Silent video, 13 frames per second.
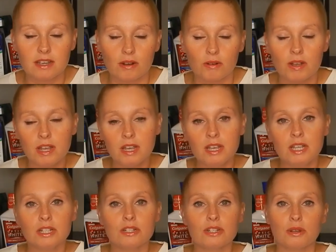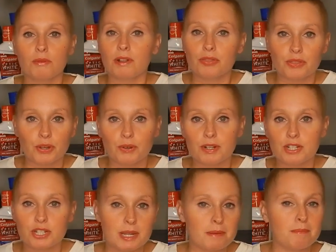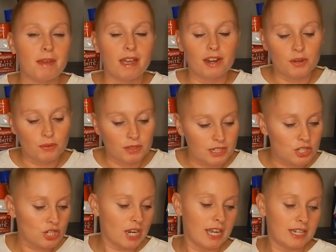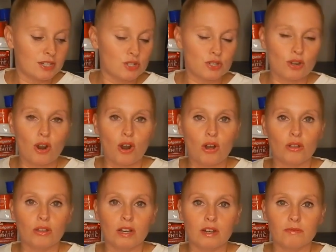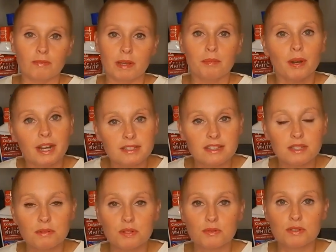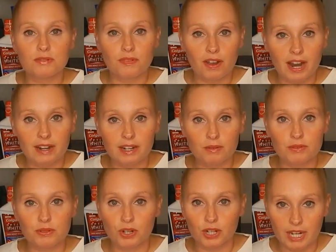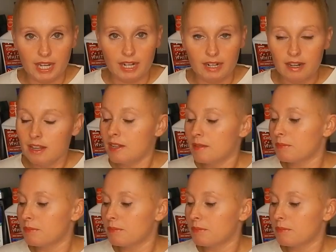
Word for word: So she went through and she manually changed all of my prices, which was fine. That was great.